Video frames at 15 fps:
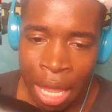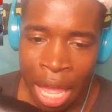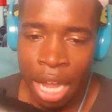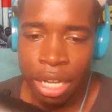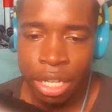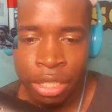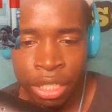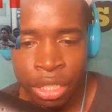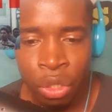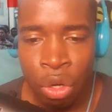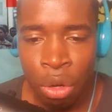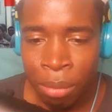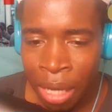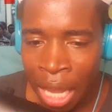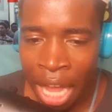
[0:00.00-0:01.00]
black
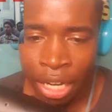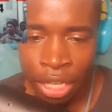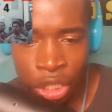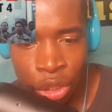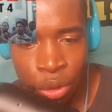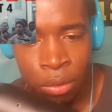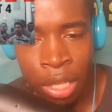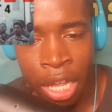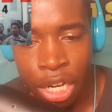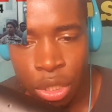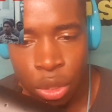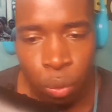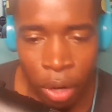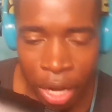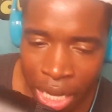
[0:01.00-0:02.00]
neo-black
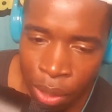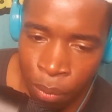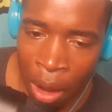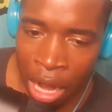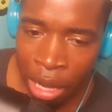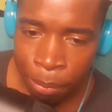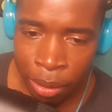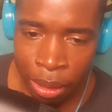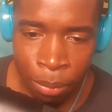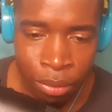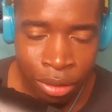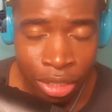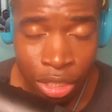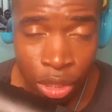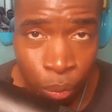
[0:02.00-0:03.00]
Israelites who hate white
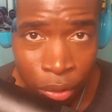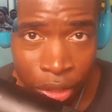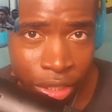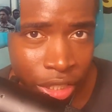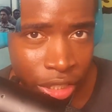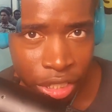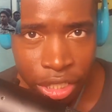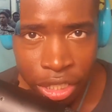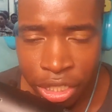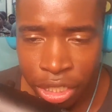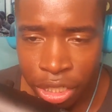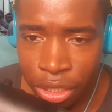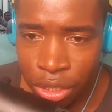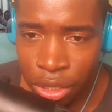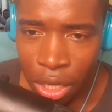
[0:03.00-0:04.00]
people, the Tariq
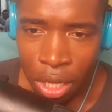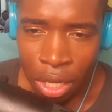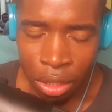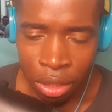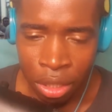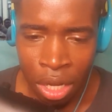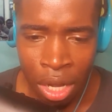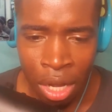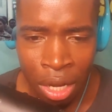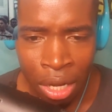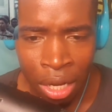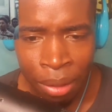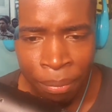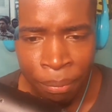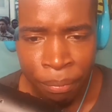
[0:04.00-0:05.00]
Nasheeds, the
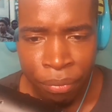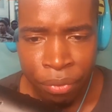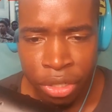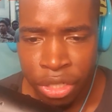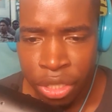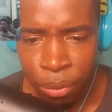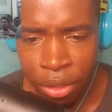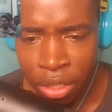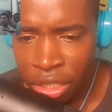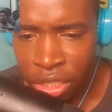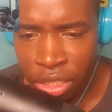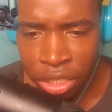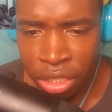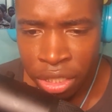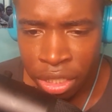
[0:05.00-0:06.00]
um, the Tariq
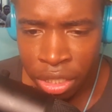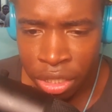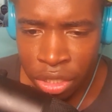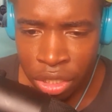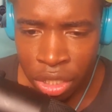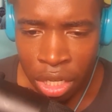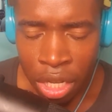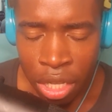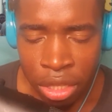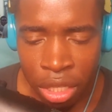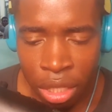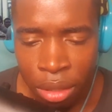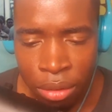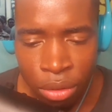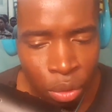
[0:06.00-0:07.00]
Nasheeds,
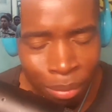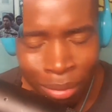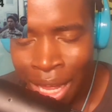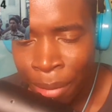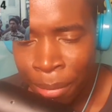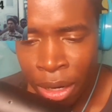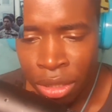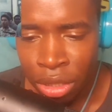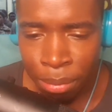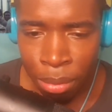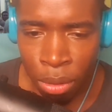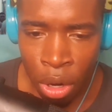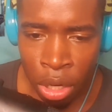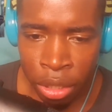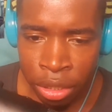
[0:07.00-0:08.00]
the New Black Panther
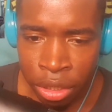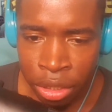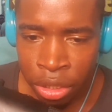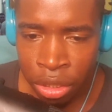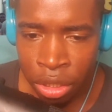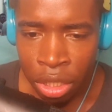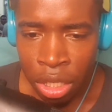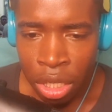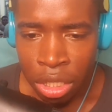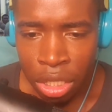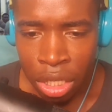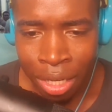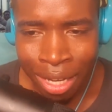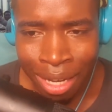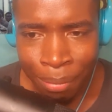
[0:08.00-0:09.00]
Party,
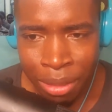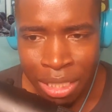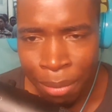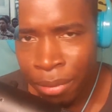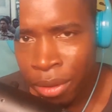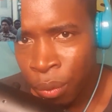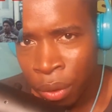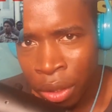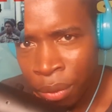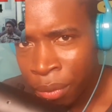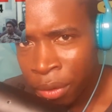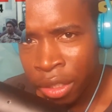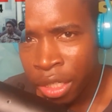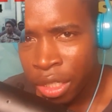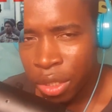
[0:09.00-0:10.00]
um, some of the really
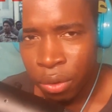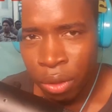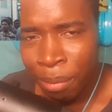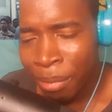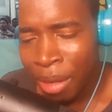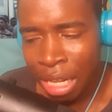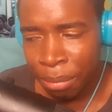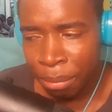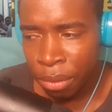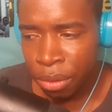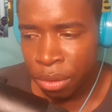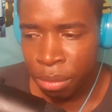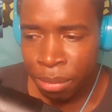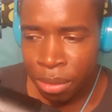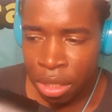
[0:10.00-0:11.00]
really extreme black
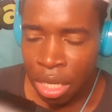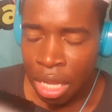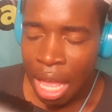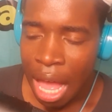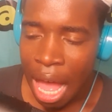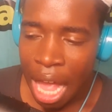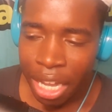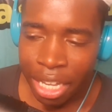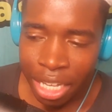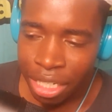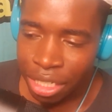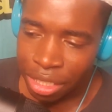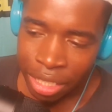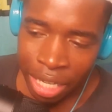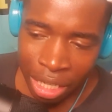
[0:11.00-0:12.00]
Muslims. I
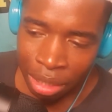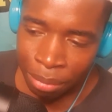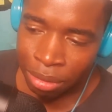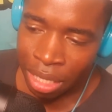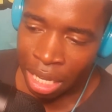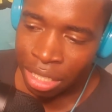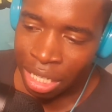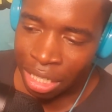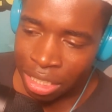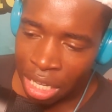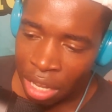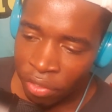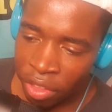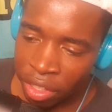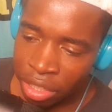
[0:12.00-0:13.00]
can't stand them because I because
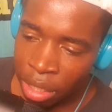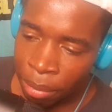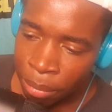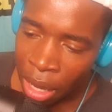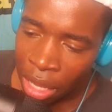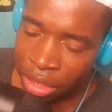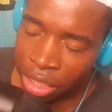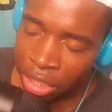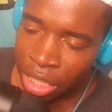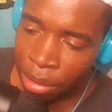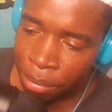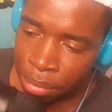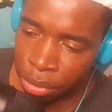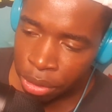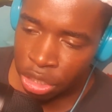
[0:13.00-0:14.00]
I think they I think
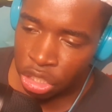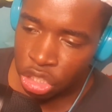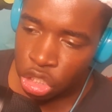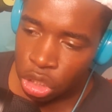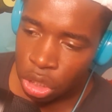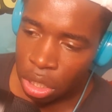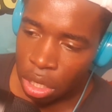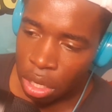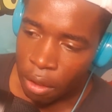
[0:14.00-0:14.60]
they preach